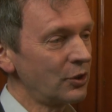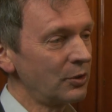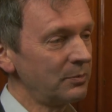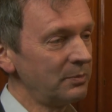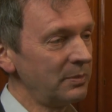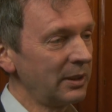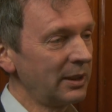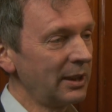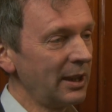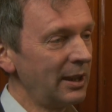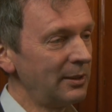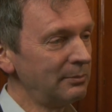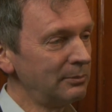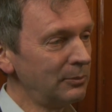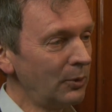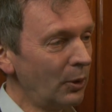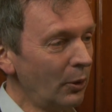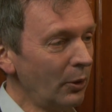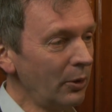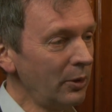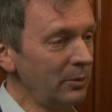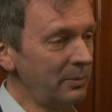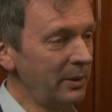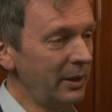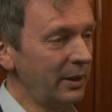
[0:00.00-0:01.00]
should become
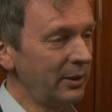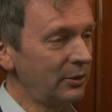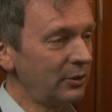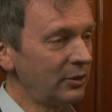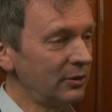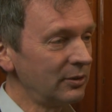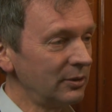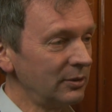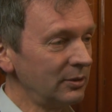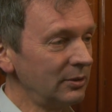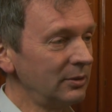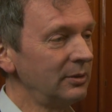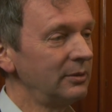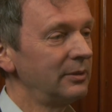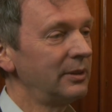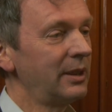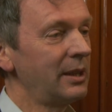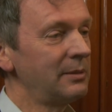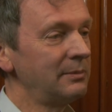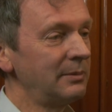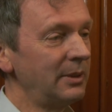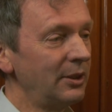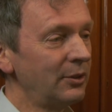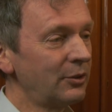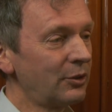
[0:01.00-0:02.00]
more habitual.
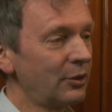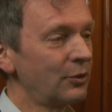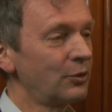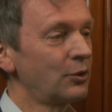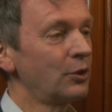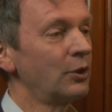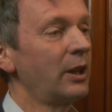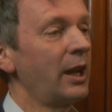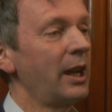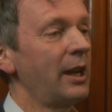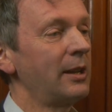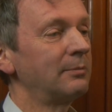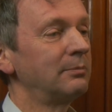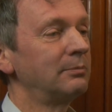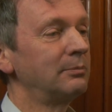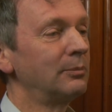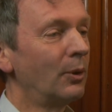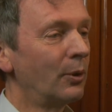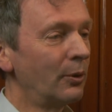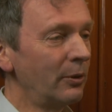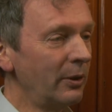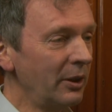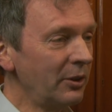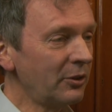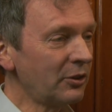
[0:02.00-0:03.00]
That means it should happen
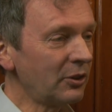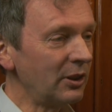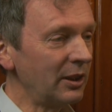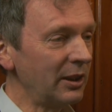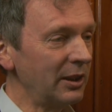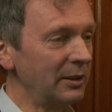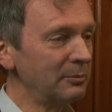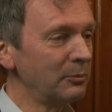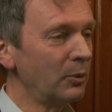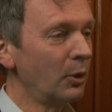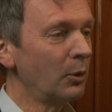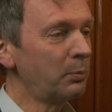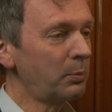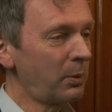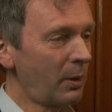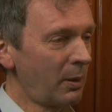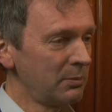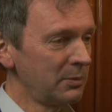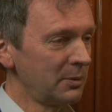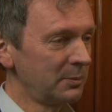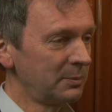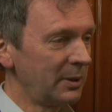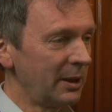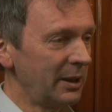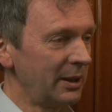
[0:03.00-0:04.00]
more easily, more
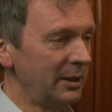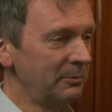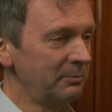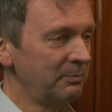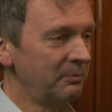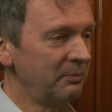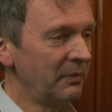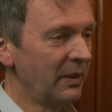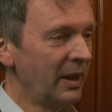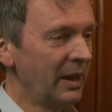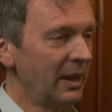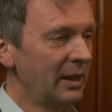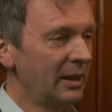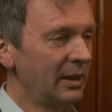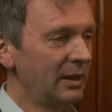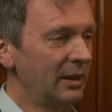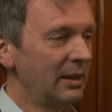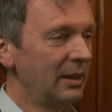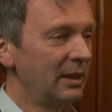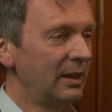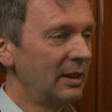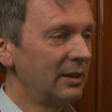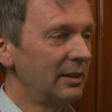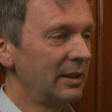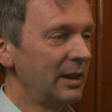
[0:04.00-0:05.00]
probably.
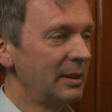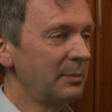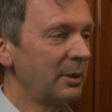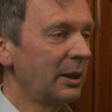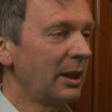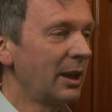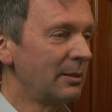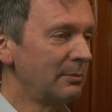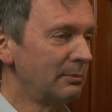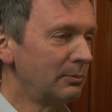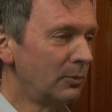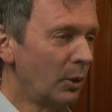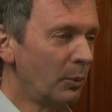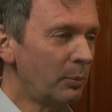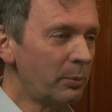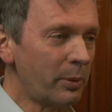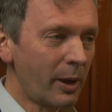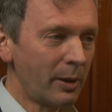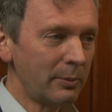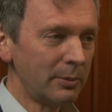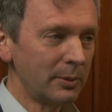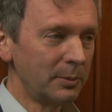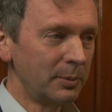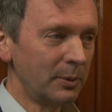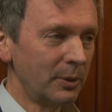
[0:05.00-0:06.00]
Uh, they become more
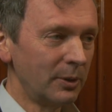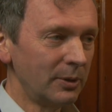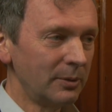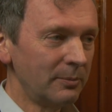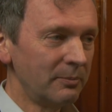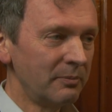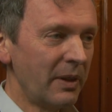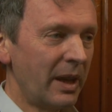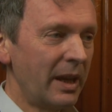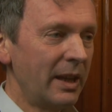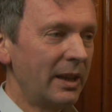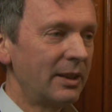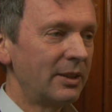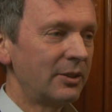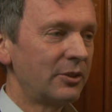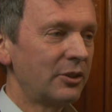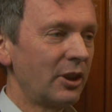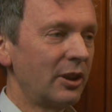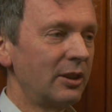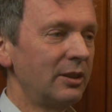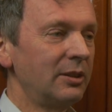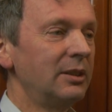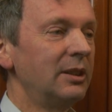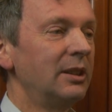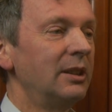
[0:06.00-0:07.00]
probable.
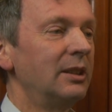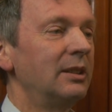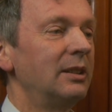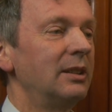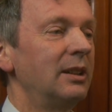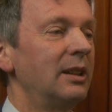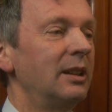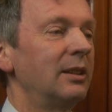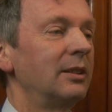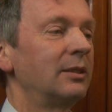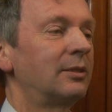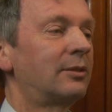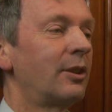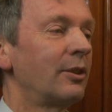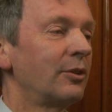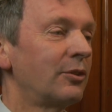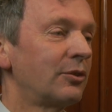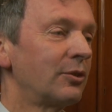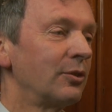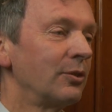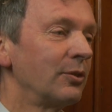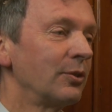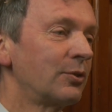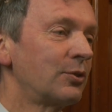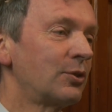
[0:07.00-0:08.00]
So
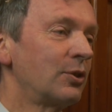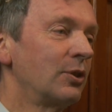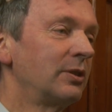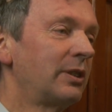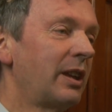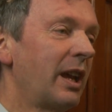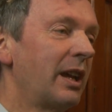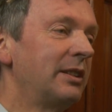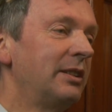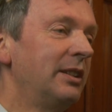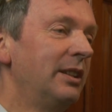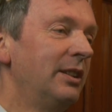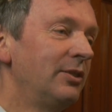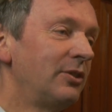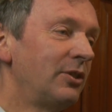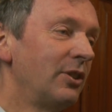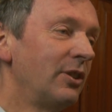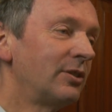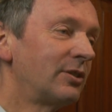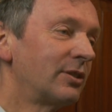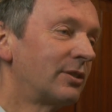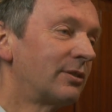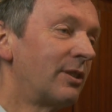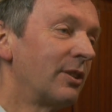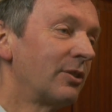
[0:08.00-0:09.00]
crystals should get
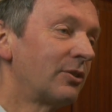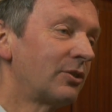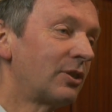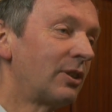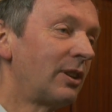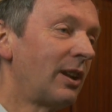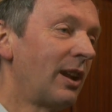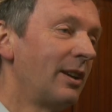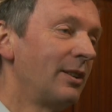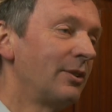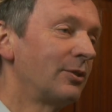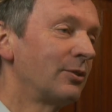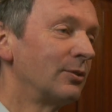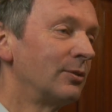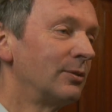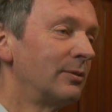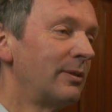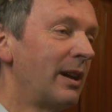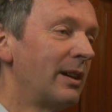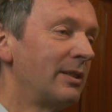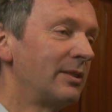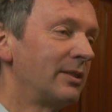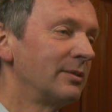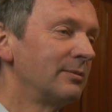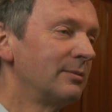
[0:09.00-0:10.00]
easier to crystallize all
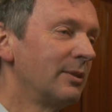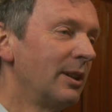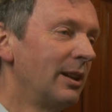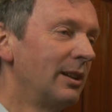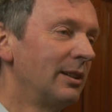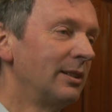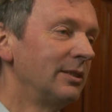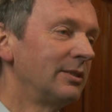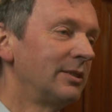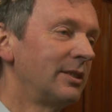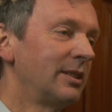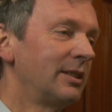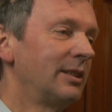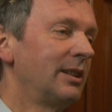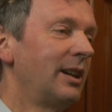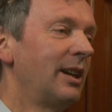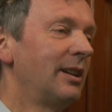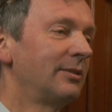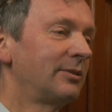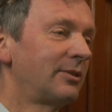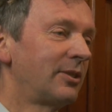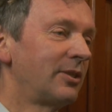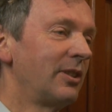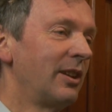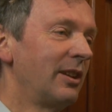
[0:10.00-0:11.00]
around the world
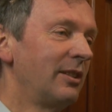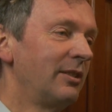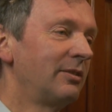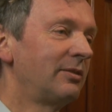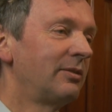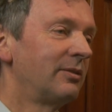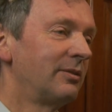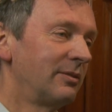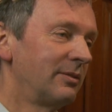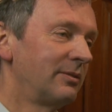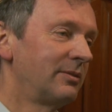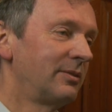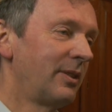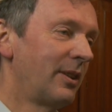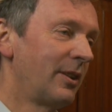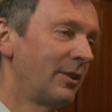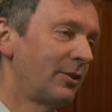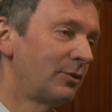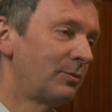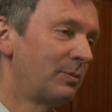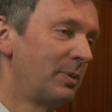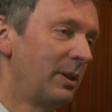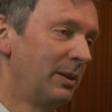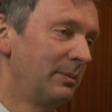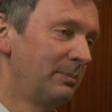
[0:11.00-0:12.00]
after they've
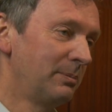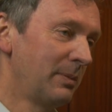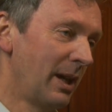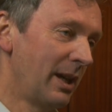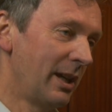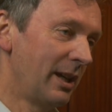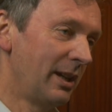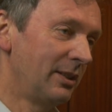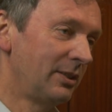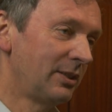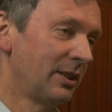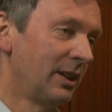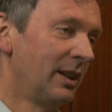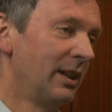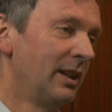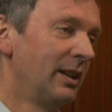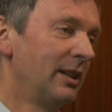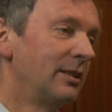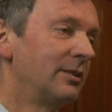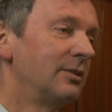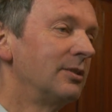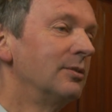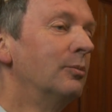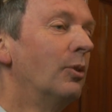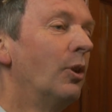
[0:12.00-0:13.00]
first mm. been made.
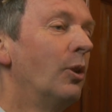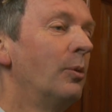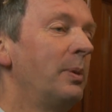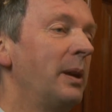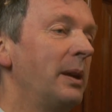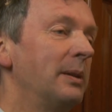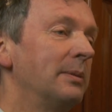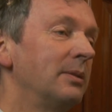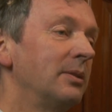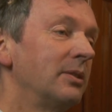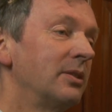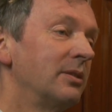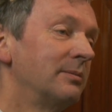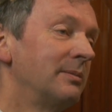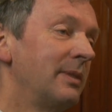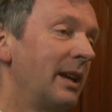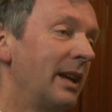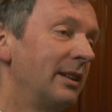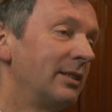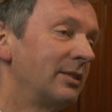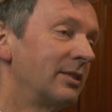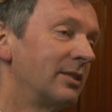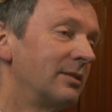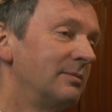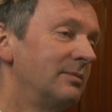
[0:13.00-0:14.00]
The more people that
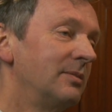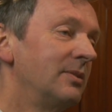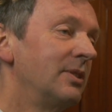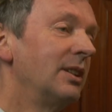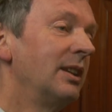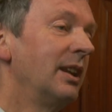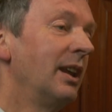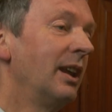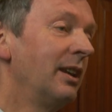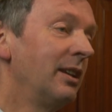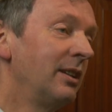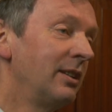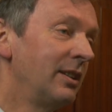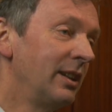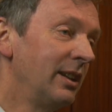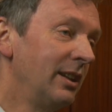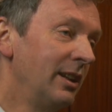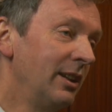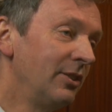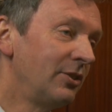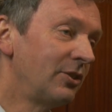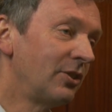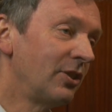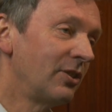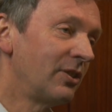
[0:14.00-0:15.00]
make them, the, the,
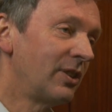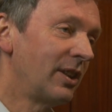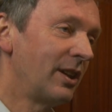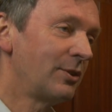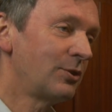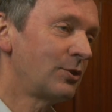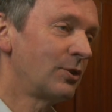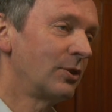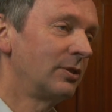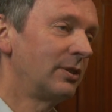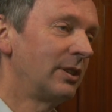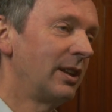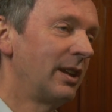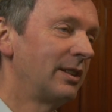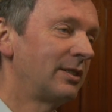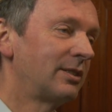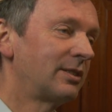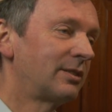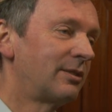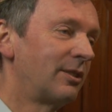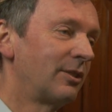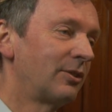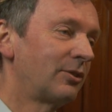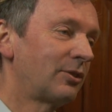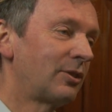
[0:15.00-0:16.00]
easier they should get to
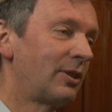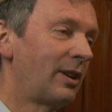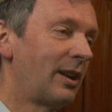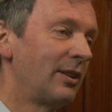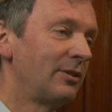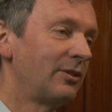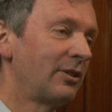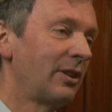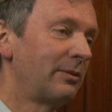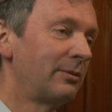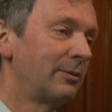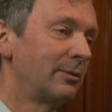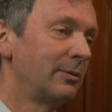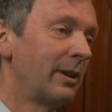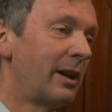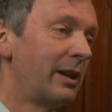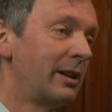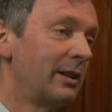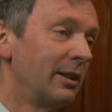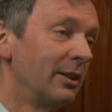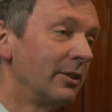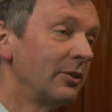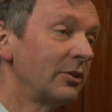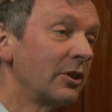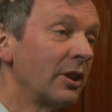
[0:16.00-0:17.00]
crystallize everywhere
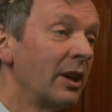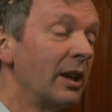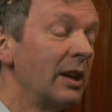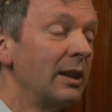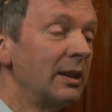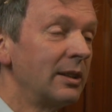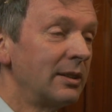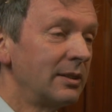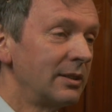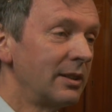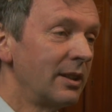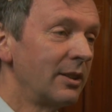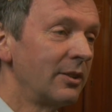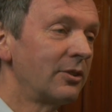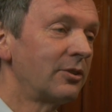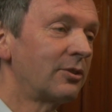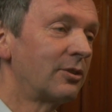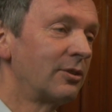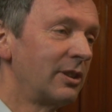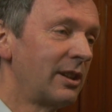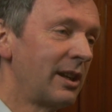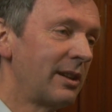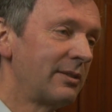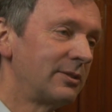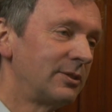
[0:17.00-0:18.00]
else. There's
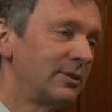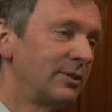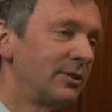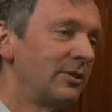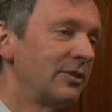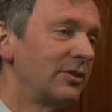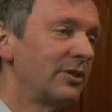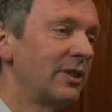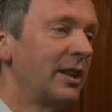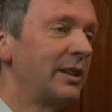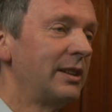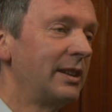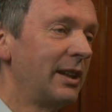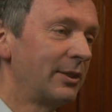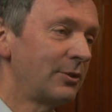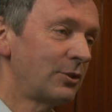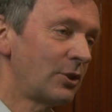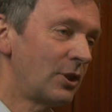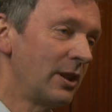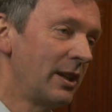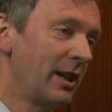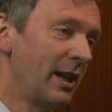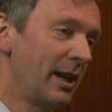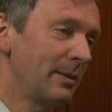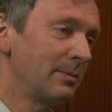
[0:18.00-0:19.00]
good evidence that
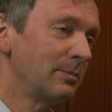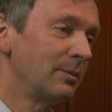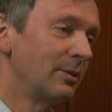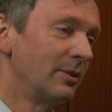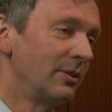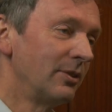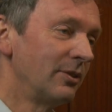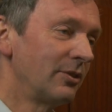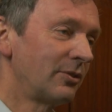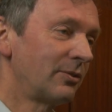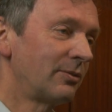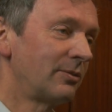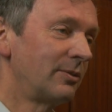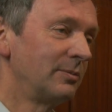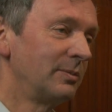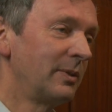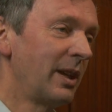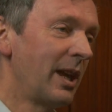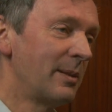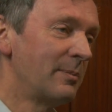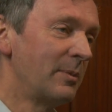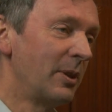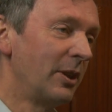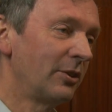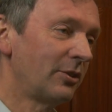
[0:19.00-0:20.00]
actually happens from
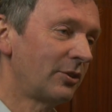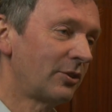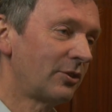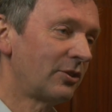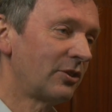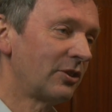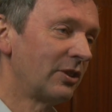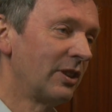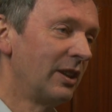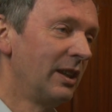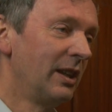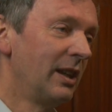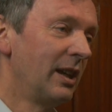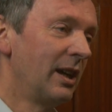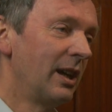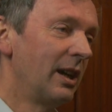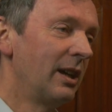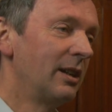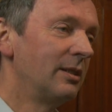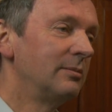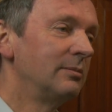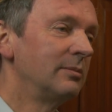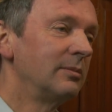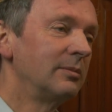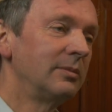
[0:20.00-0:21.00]
chemists.
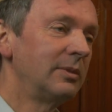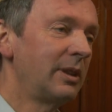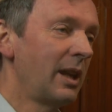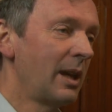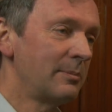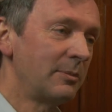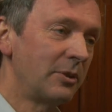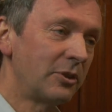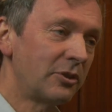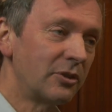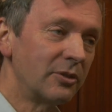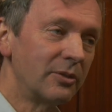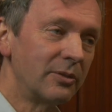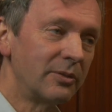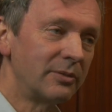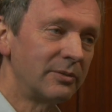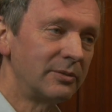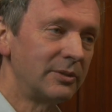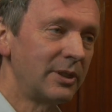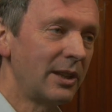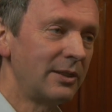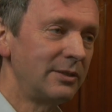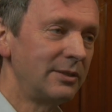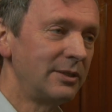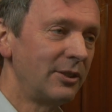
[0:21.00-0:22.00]
Um, chemists have
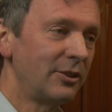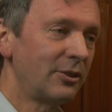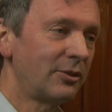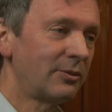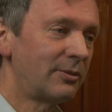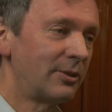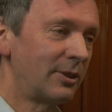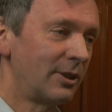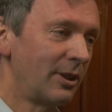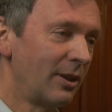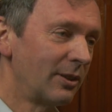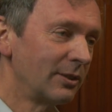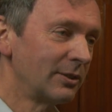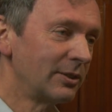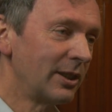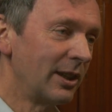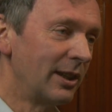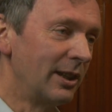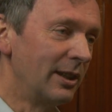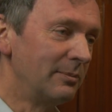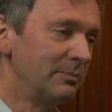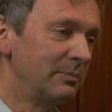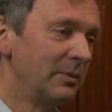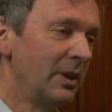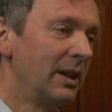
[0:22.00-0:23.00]
known this for a long
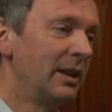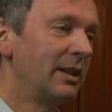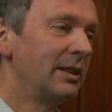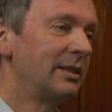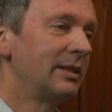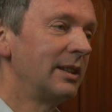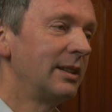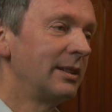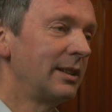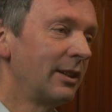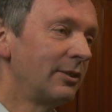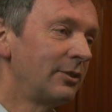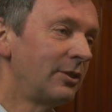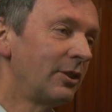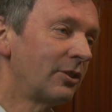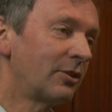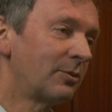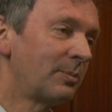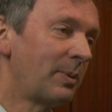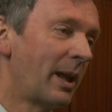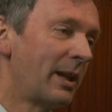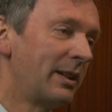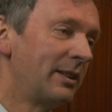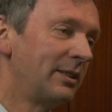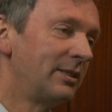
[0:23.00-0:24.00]
time. They don't
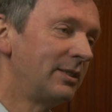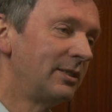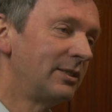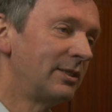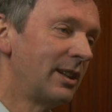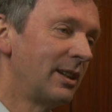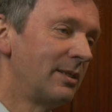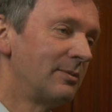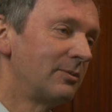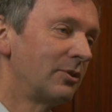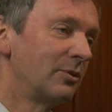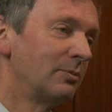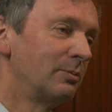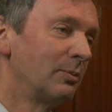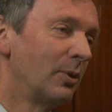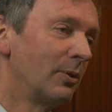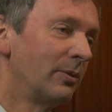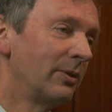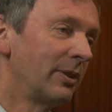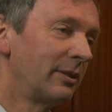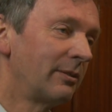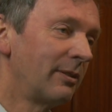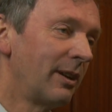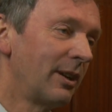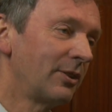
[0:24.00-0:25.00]
explain it in terms of
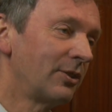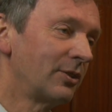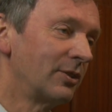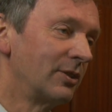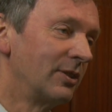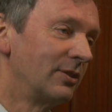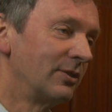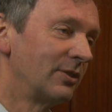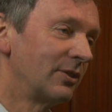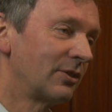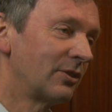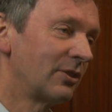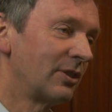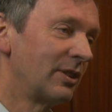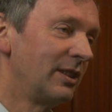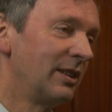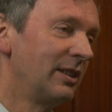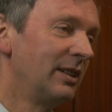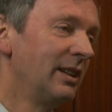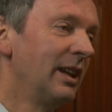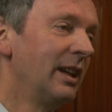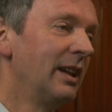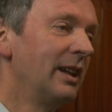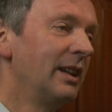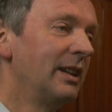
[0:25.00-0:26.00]
morphic resonance. The